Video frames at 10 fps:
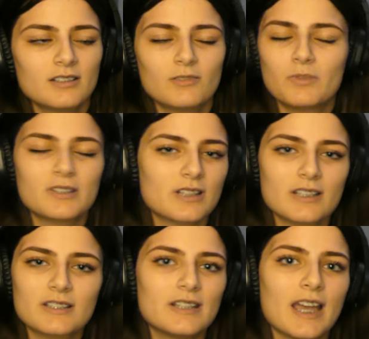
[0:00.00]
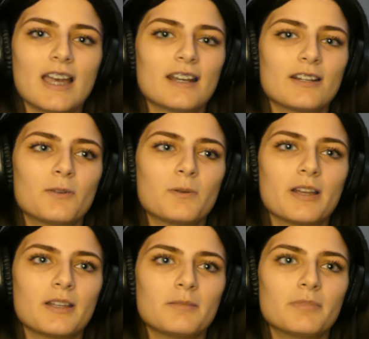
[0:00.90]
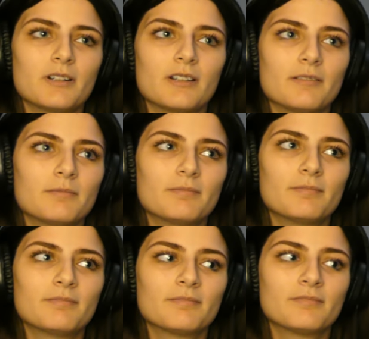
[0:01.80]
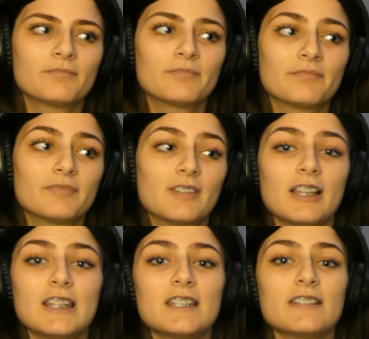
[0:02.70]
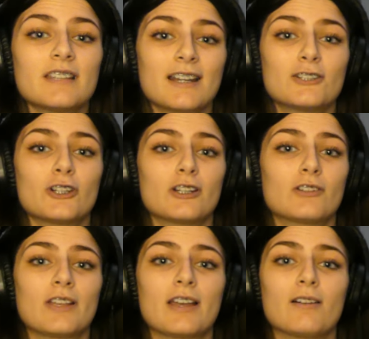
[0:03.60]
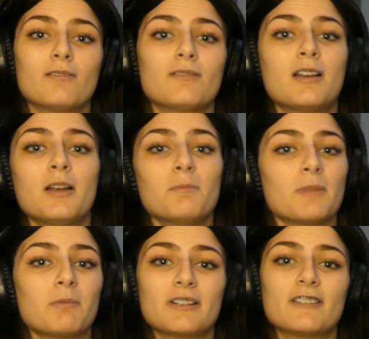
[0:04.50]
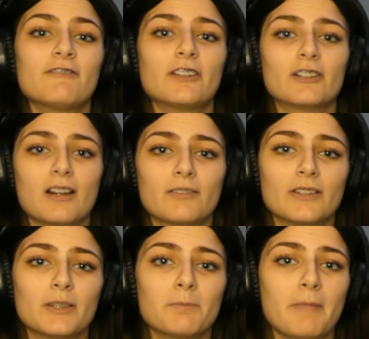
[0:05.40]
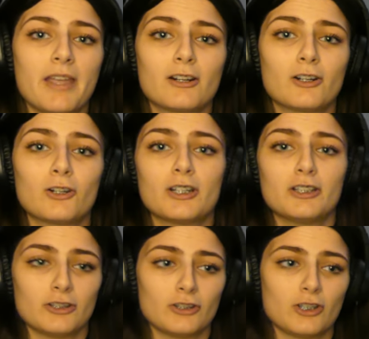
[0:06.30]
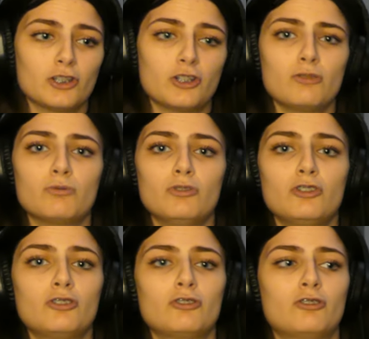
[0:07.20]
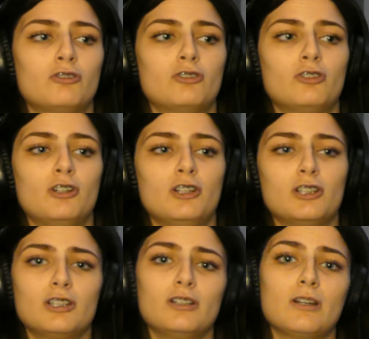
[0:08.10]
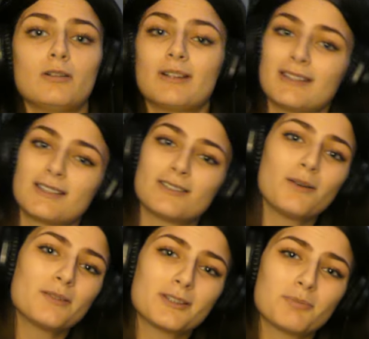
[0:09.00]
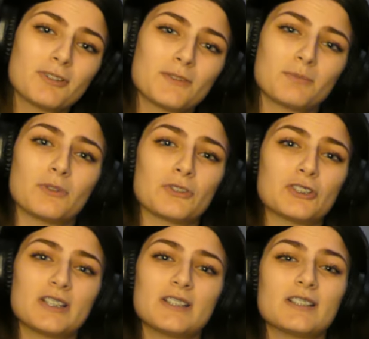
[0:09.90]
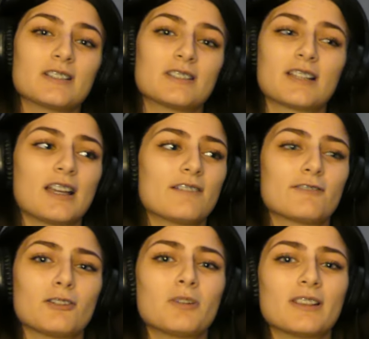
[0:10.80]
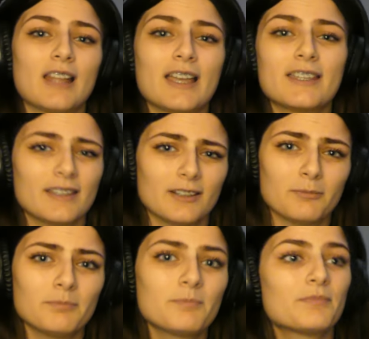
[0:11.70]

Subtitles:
Wednesday's dad in a way, but at least he's out of jail now, but we did figure out that the mayor is a douche, you know? And then so is the principal. She is kind of somewhat like him.